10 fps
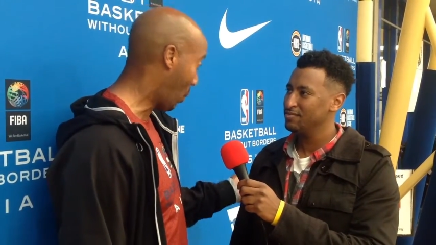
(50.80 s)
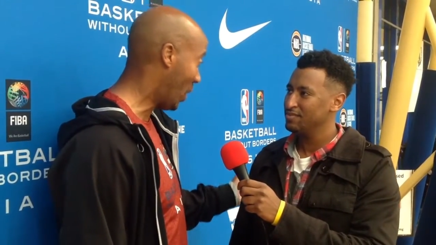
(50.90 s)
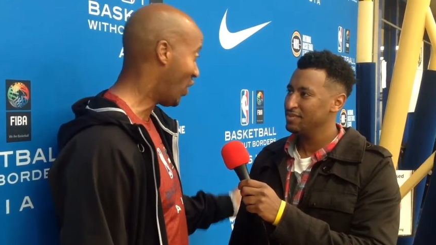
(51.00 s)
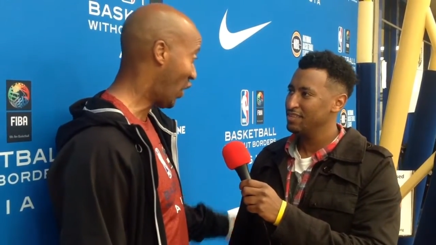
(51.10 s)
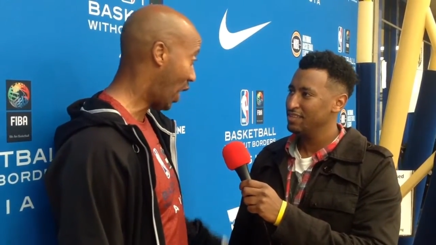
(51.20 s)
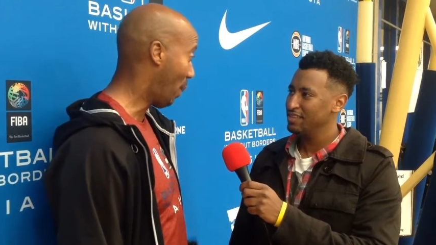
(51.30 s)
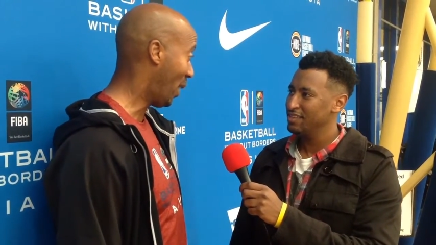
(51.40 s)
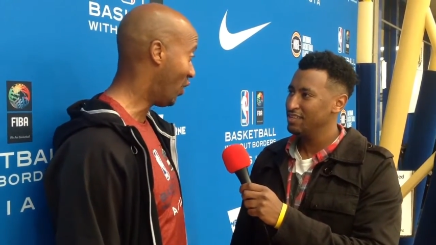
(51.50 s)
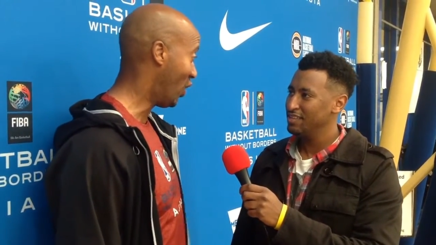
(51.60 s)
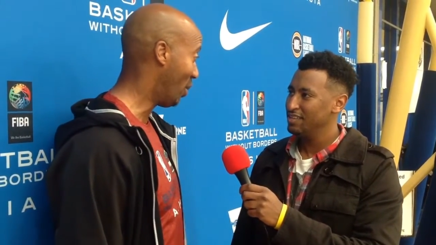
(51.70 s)
Speaker 1: wins
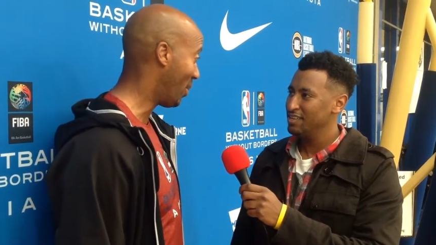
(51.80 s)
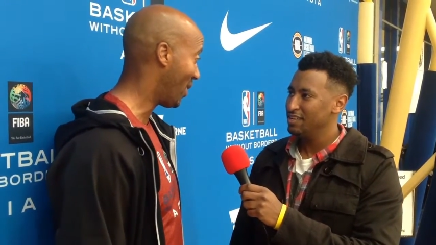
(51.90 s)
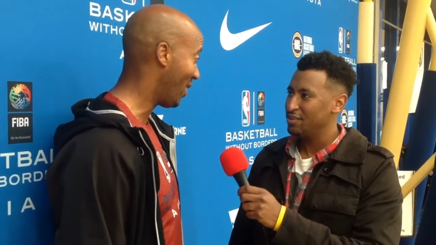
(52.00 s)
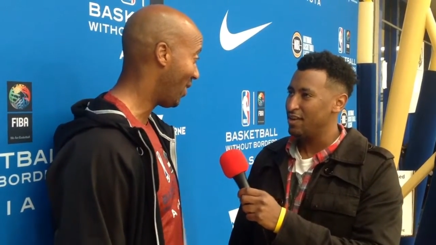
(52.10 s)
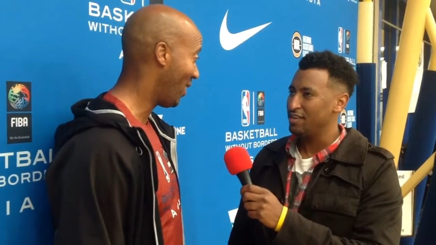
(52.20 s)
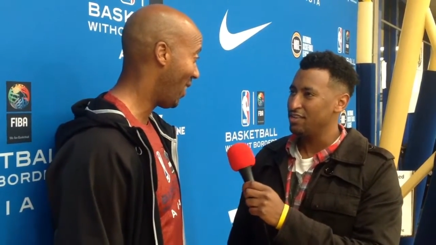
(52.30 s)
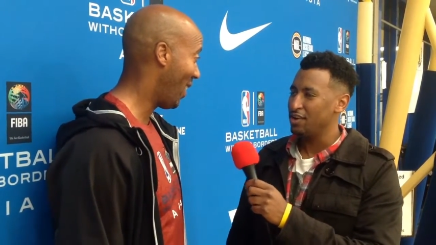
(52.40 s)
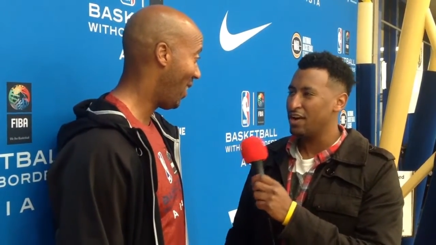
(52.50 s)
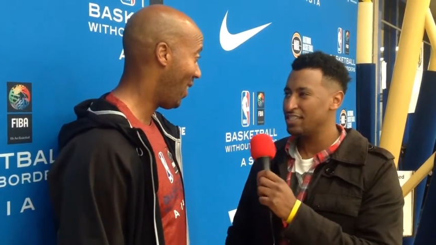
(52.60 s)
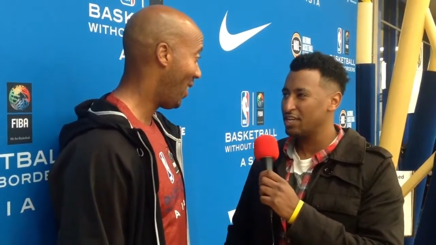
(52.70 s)
championships.
Speaker 2: And you
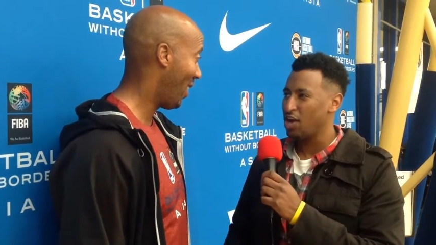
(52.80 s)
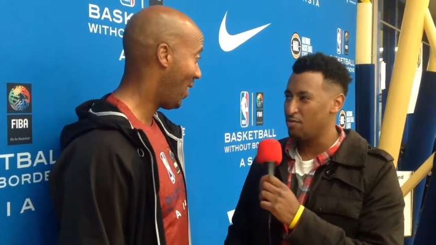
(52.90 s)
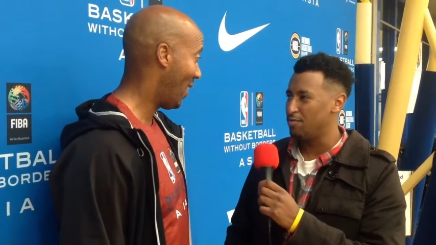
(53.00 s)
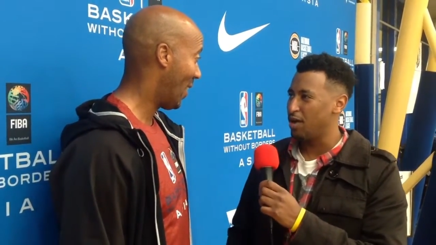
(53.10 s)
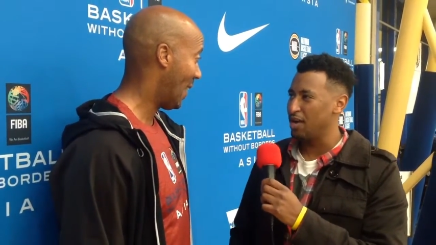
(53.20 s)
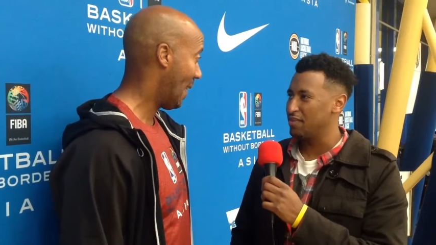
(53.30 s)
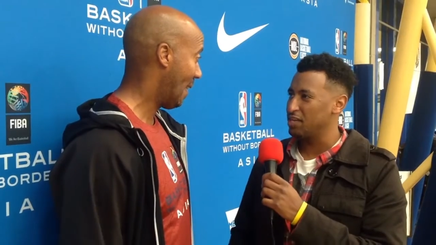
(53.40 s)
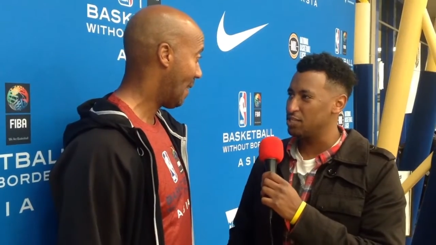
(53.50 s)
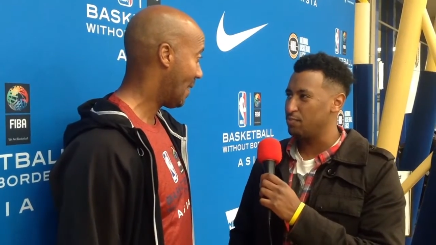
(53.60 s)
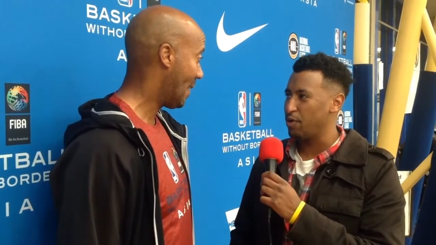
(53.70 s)
know, guys like Kobe Bryant have
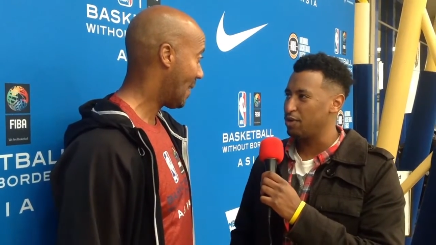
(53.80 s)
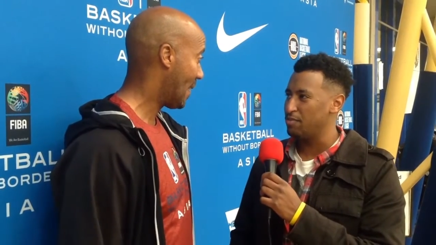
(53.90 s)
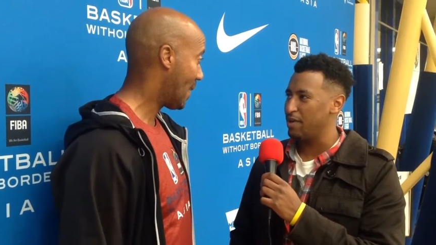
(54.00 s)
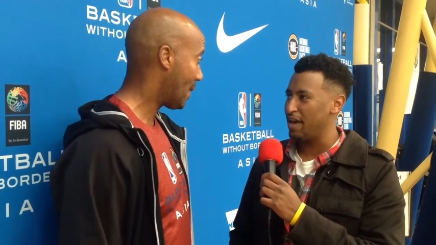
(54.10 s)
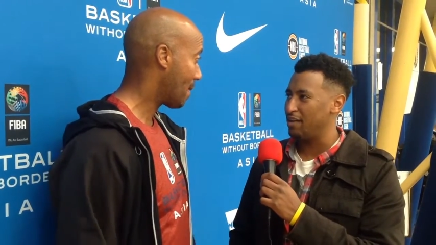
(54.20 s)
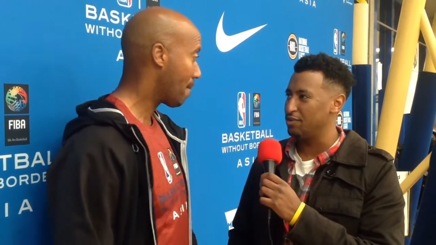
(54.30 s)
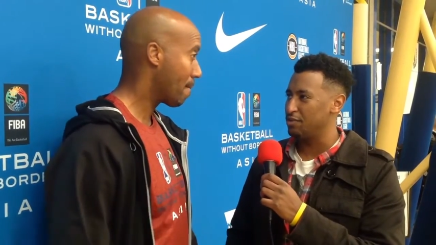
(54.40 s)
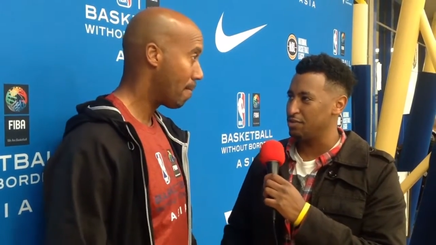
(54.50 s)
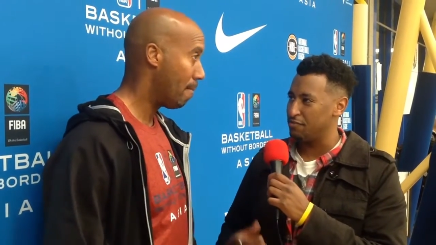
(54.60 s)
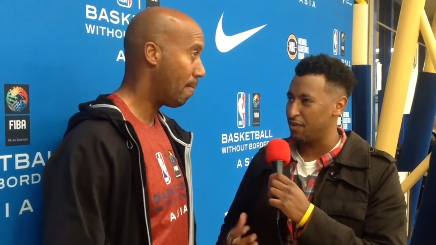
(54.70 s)
kind of spoken about you
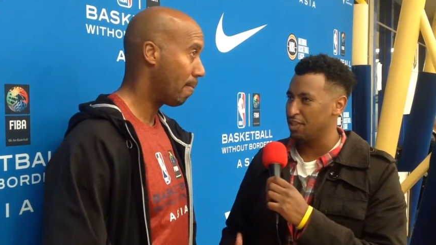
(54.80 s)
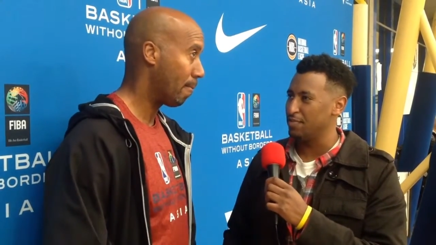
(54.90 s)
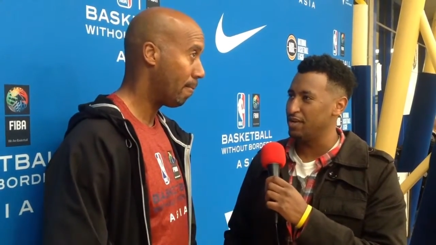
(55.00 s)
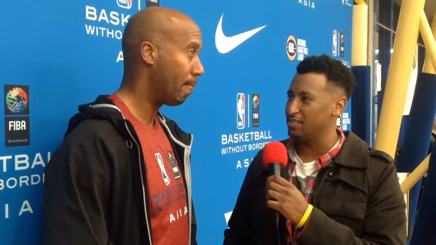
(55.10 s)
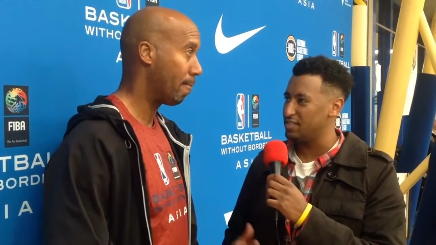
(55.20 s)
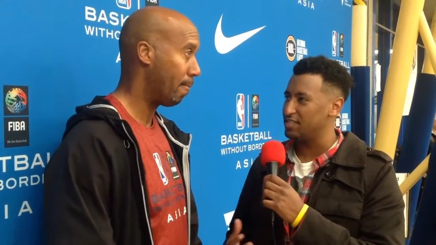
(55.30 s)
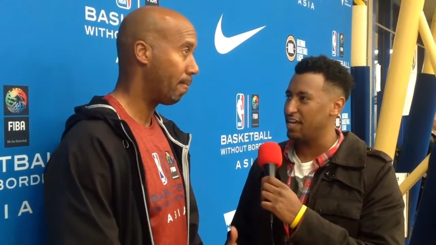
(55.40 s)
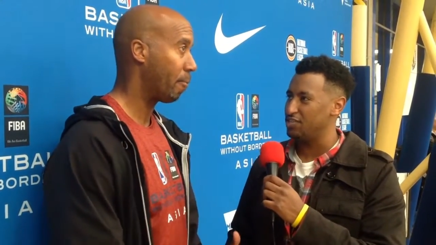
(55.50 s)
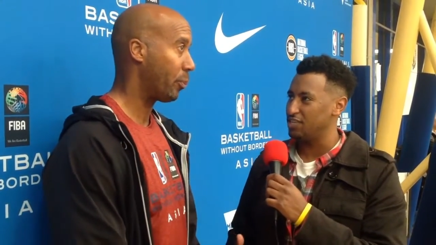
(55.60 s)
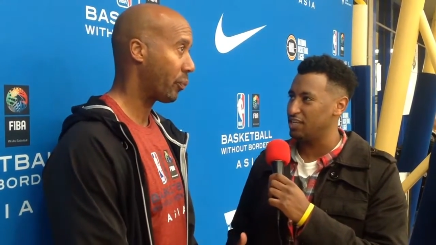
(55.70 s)
know the development at this
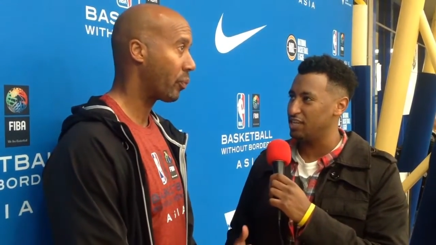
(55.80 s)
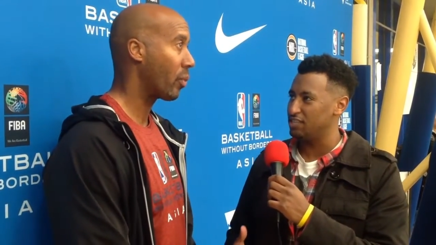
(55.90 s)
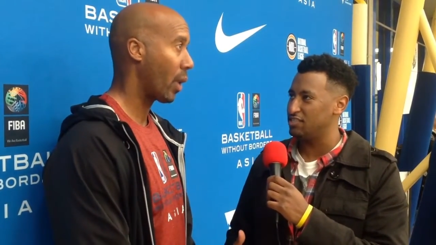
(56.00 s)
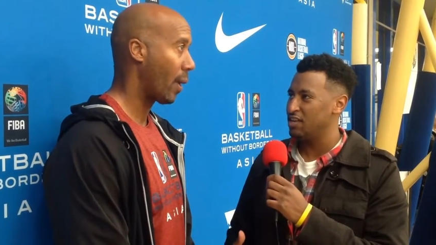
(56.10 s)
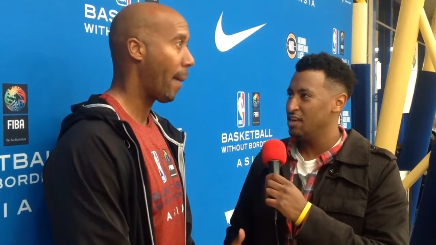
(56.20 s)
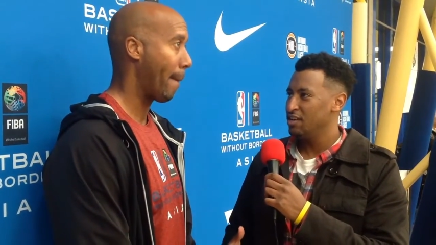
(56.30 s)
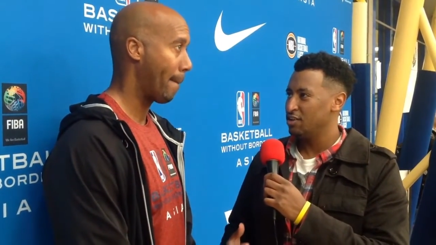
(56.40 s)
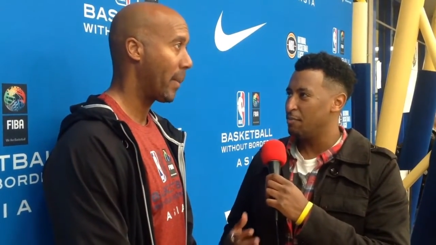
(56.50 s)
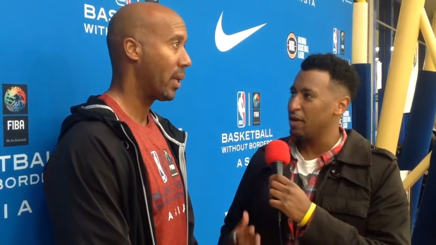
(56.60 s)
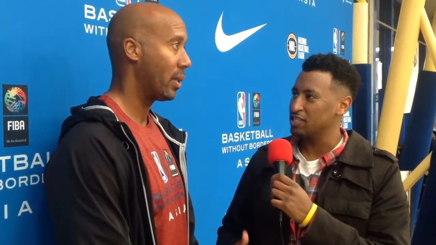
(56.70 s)
stage in kids
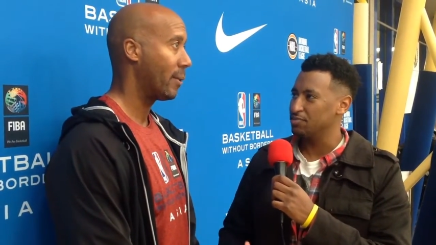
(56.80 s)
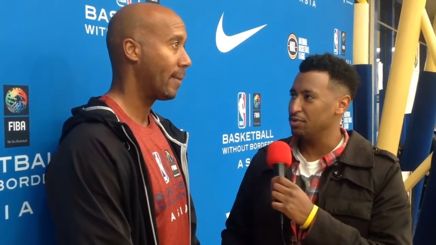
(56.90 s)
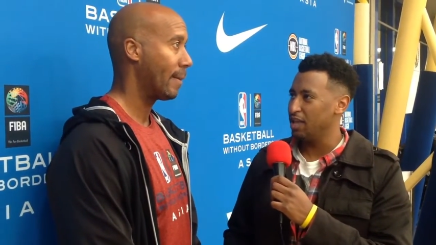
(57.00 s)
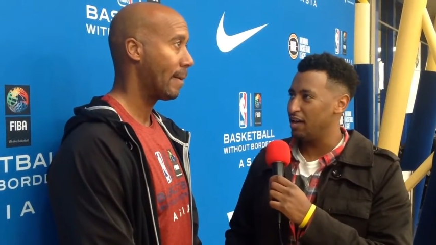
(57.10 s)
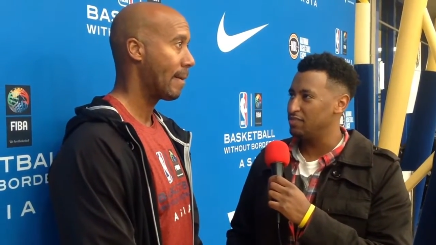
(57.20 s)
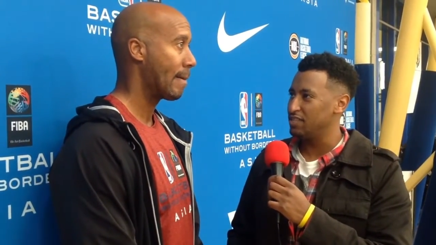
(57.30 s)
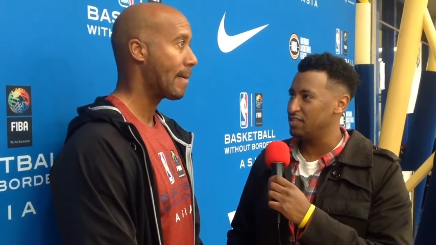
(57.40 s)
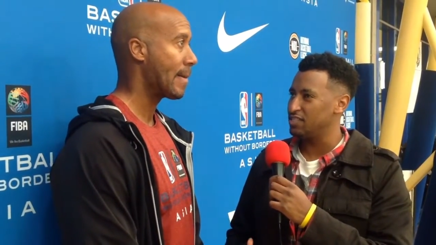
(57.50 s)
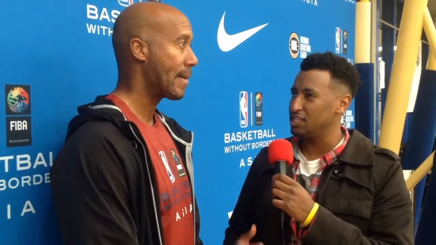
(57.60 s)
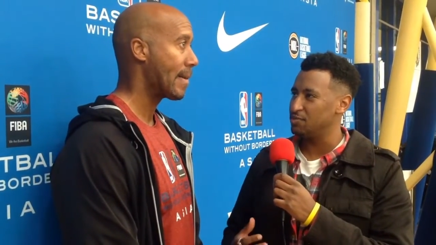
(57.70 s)
you know, basketball lives
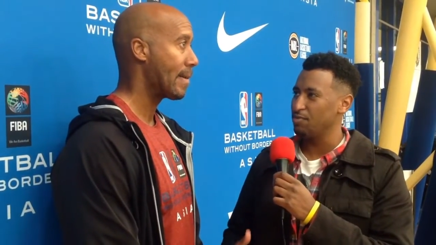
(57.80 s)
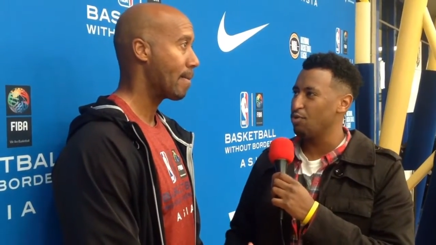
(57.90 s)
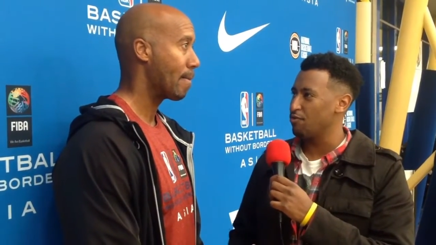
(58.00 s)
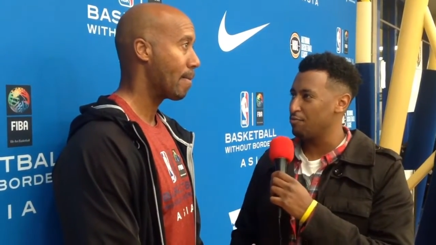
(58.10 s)
that this needs to be more of